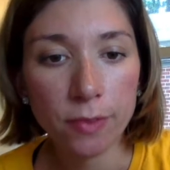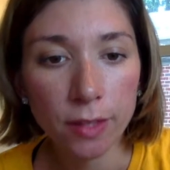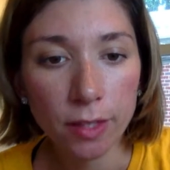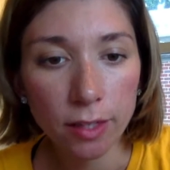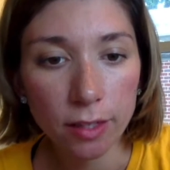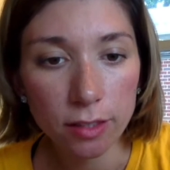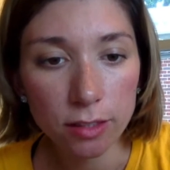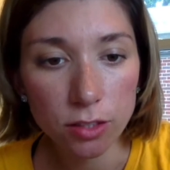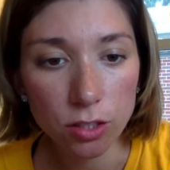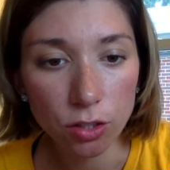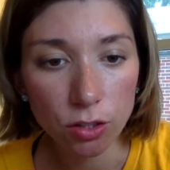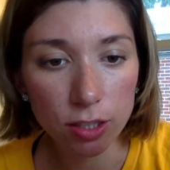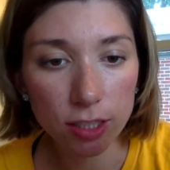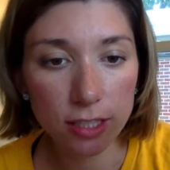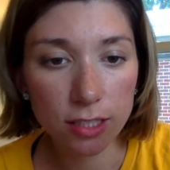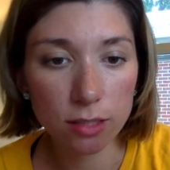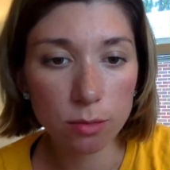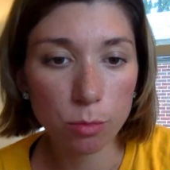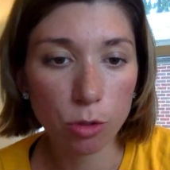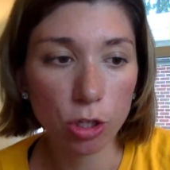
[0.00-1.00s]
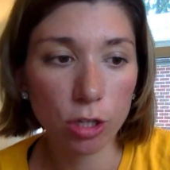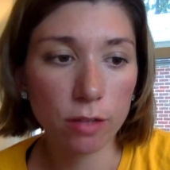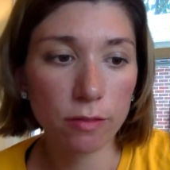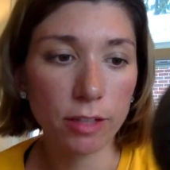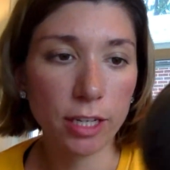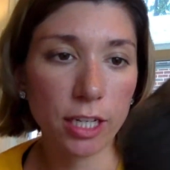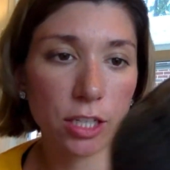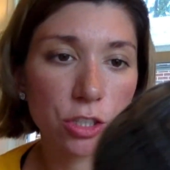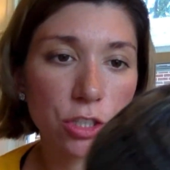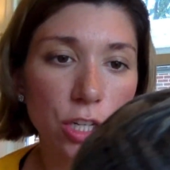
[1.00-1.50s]
So this is more of
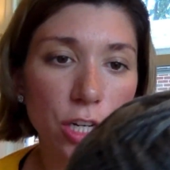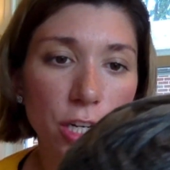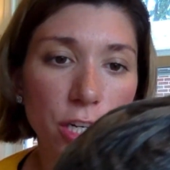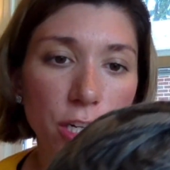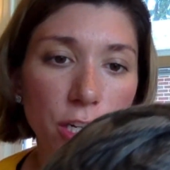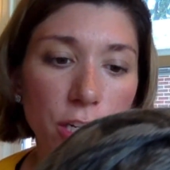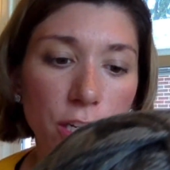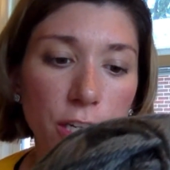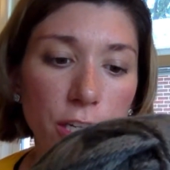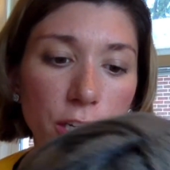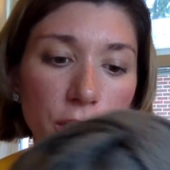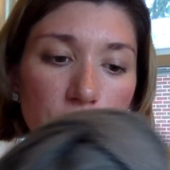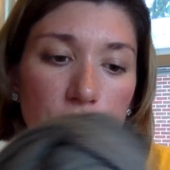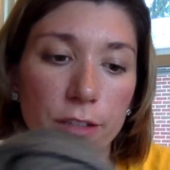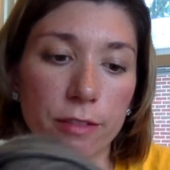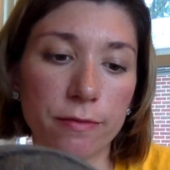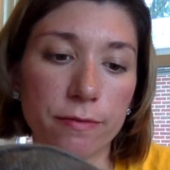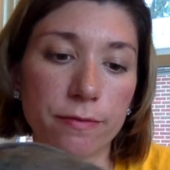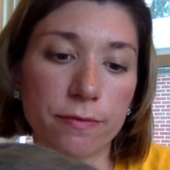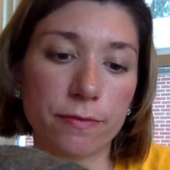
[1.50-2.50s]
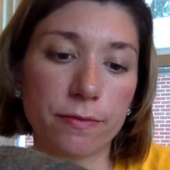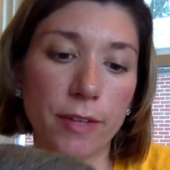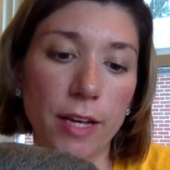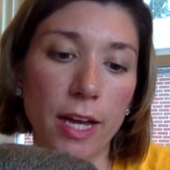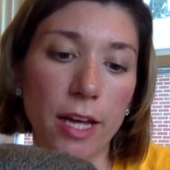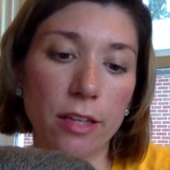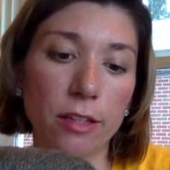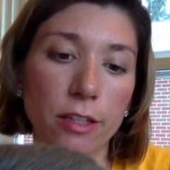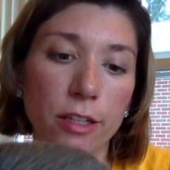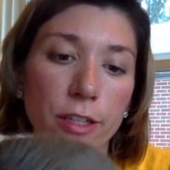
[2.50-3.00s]
like a darker
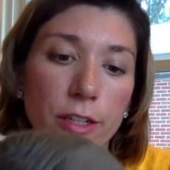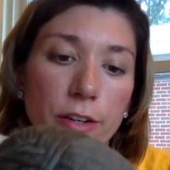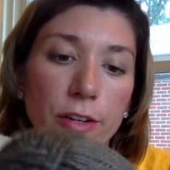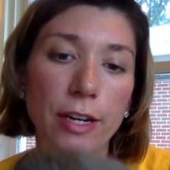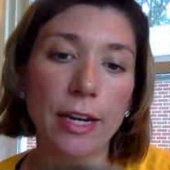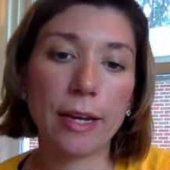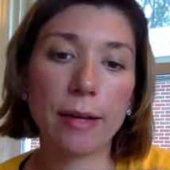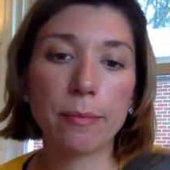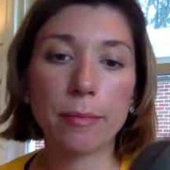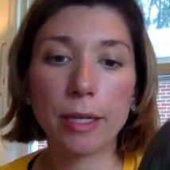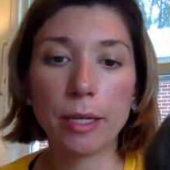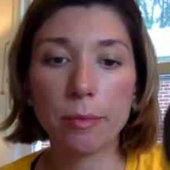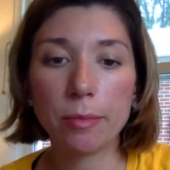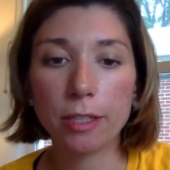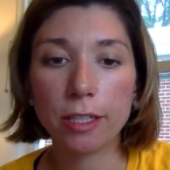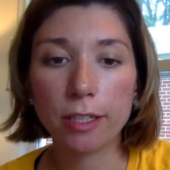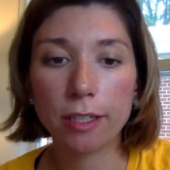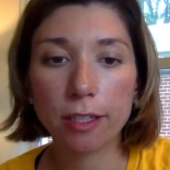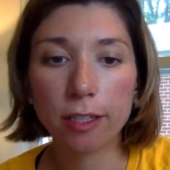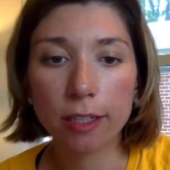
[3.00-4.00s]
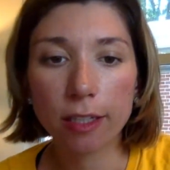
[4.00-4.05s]
heather gray, maybe.